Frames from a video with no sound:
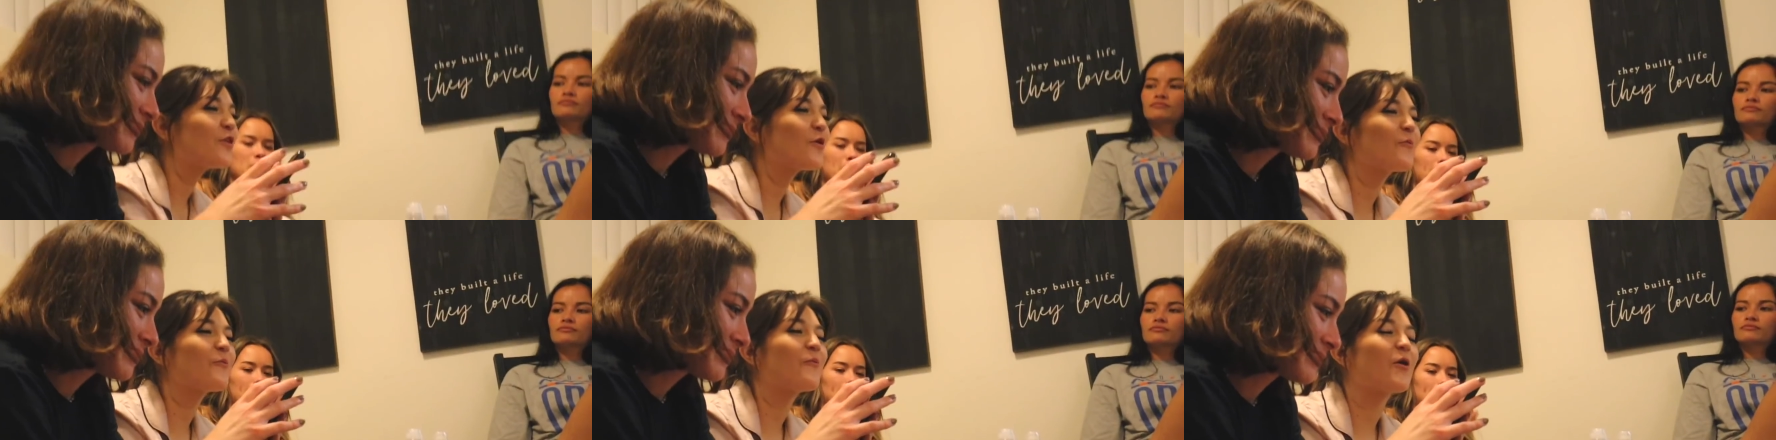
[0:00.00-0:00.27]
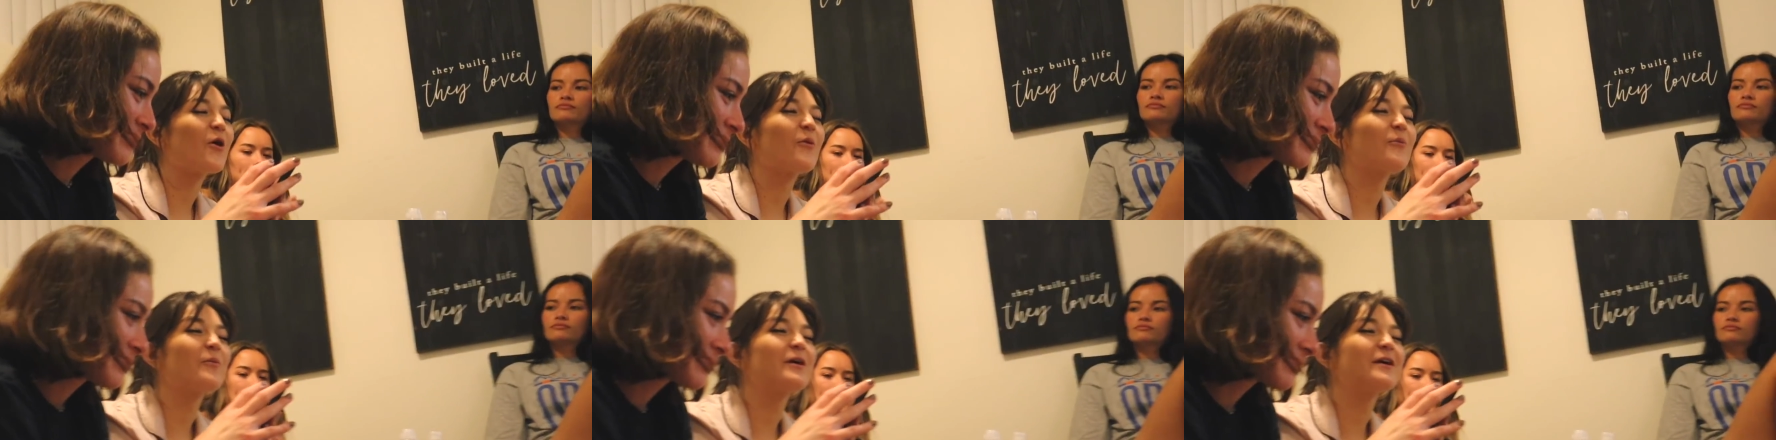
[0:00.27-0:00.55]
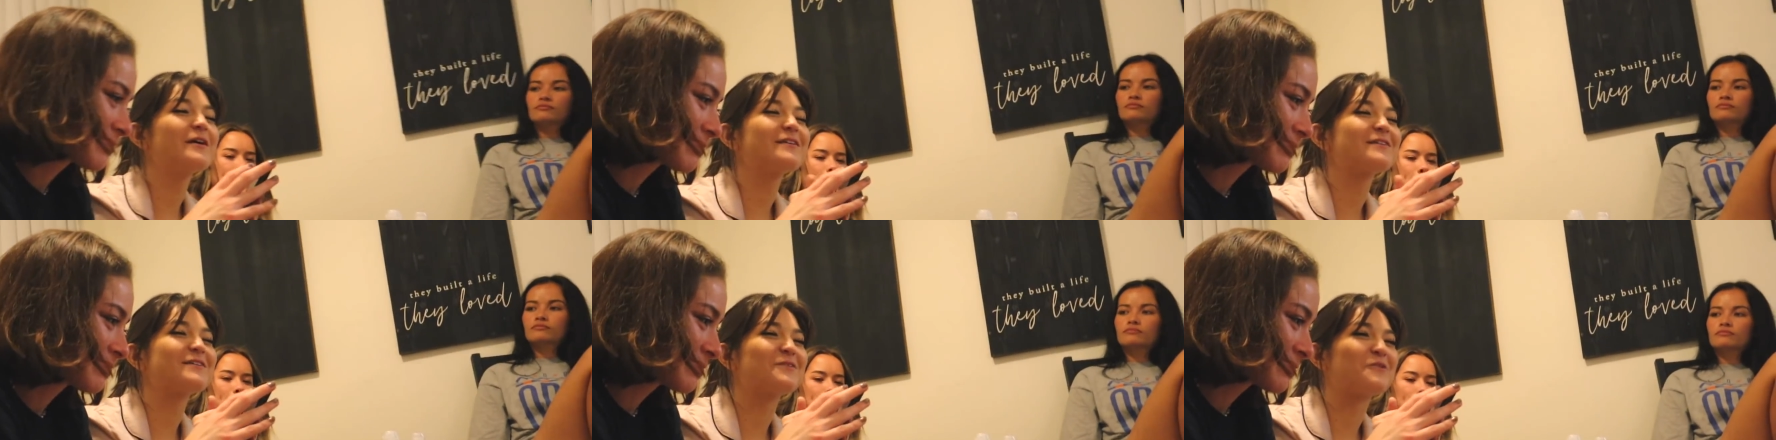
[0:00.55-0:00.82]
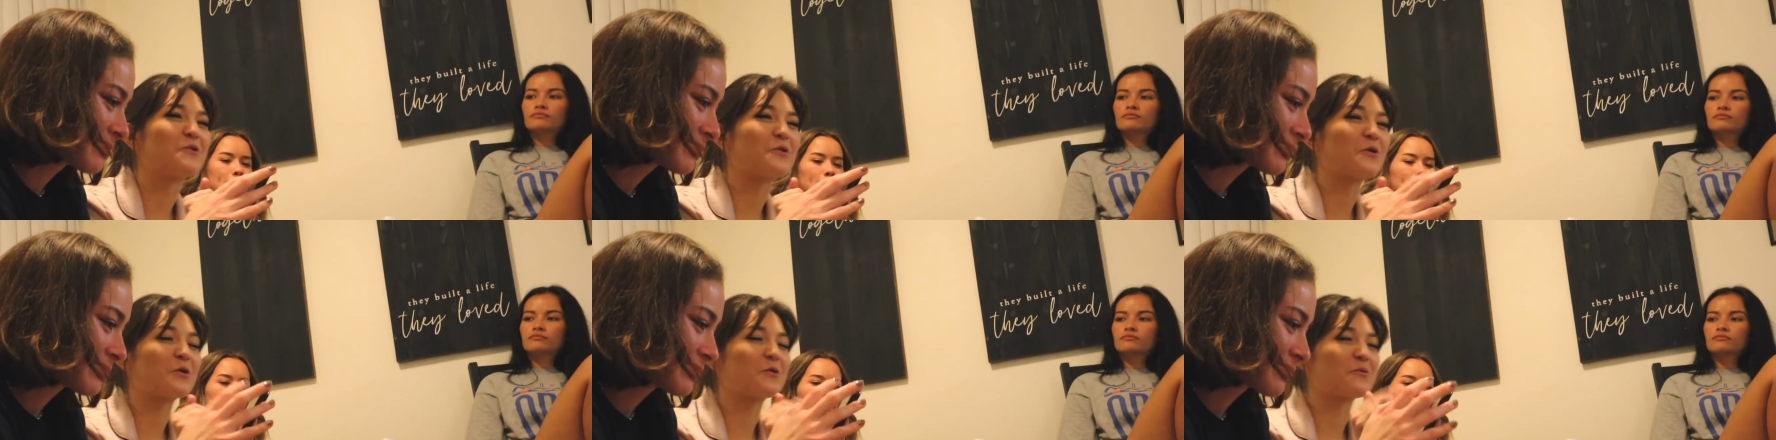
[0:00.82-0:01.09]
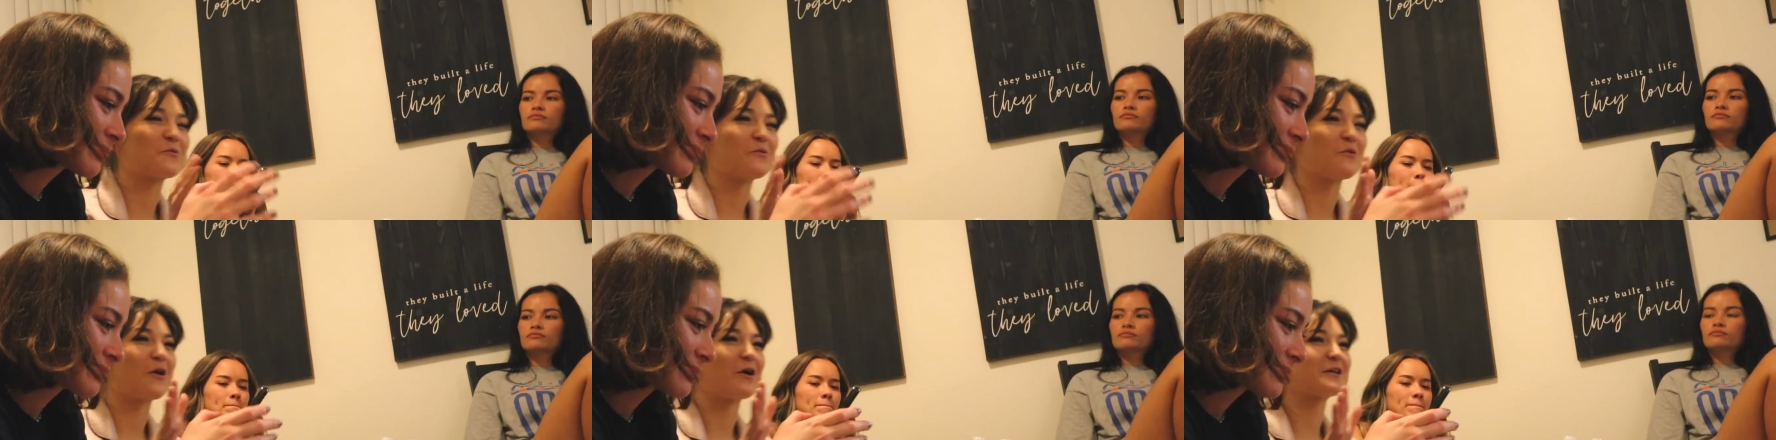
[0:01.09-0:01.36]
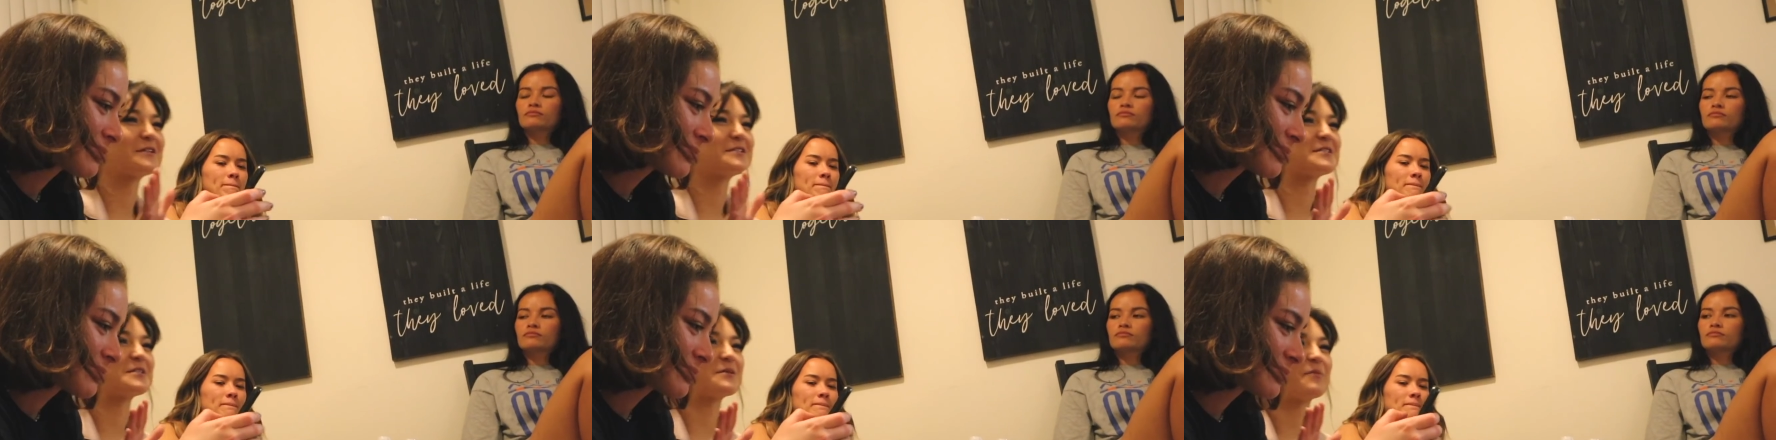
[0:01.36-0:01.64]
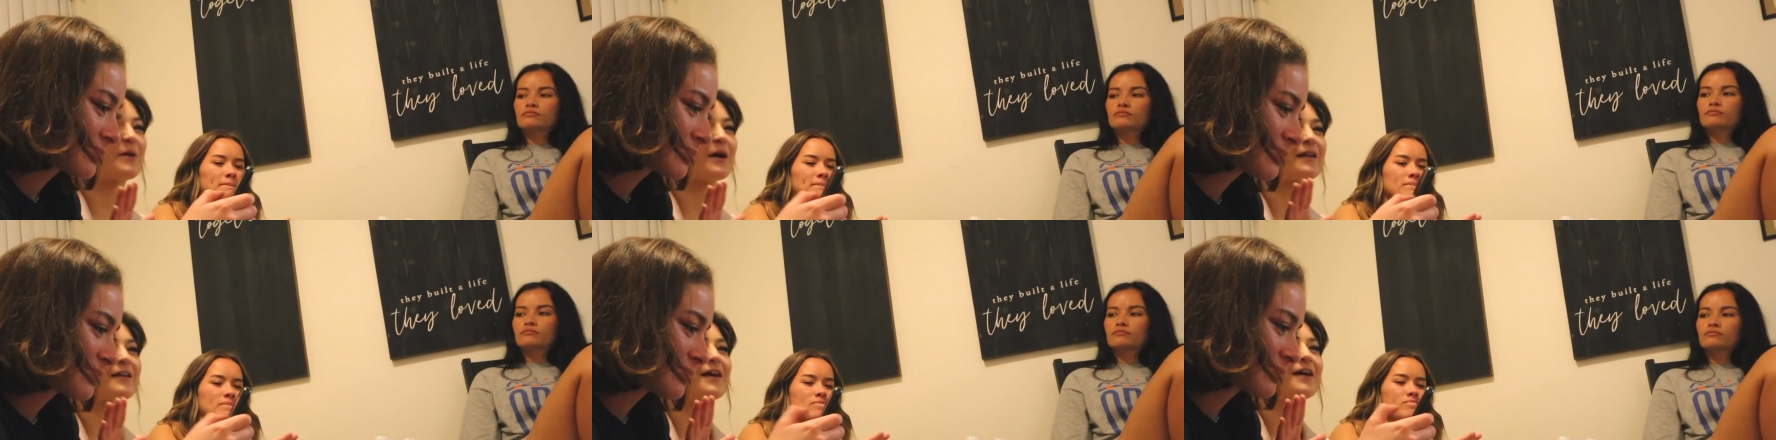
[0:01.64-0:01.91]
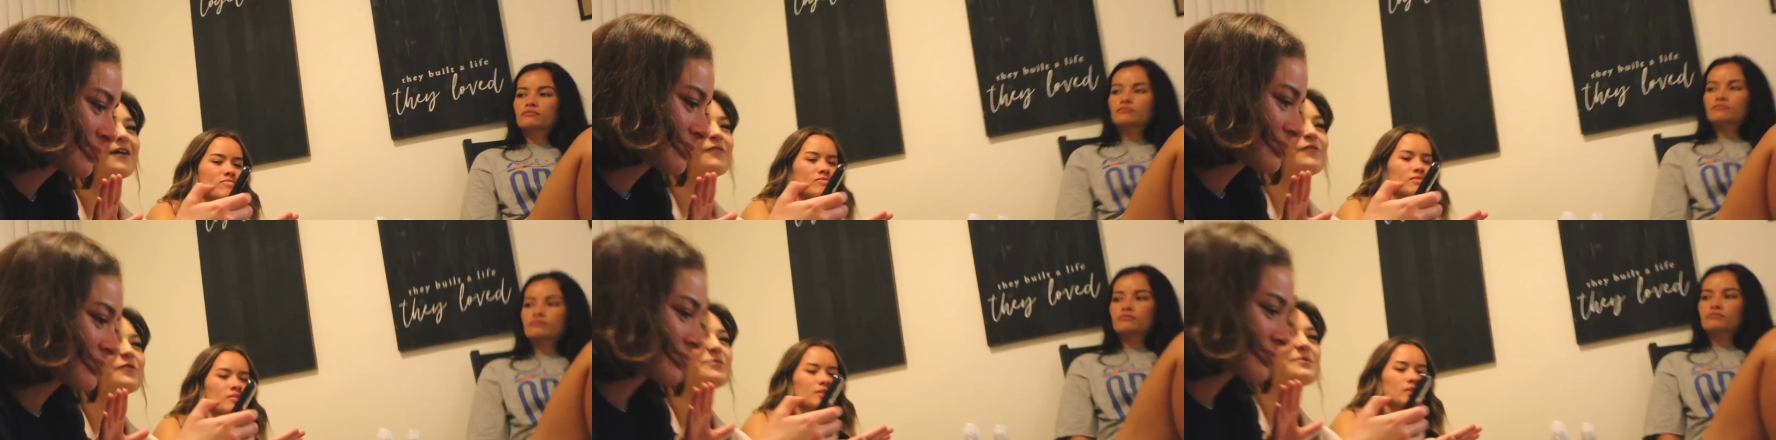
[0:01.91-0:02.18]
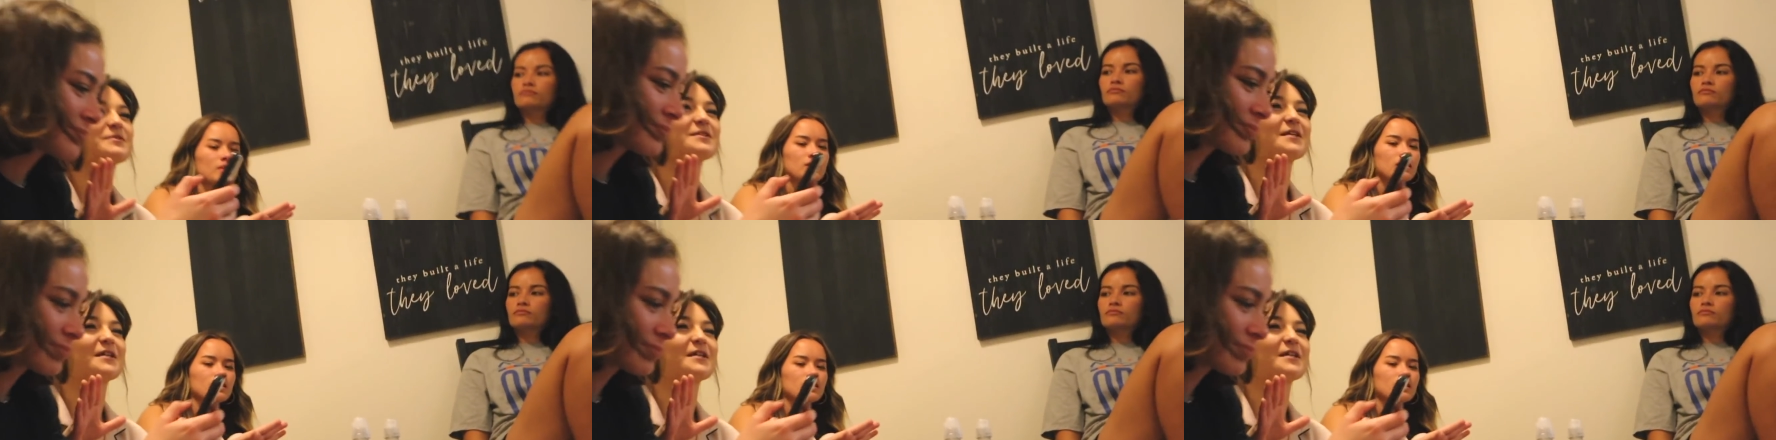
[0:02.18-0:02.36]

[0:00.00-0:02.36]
Speaker 1: The moment Lauren walked into my life, it was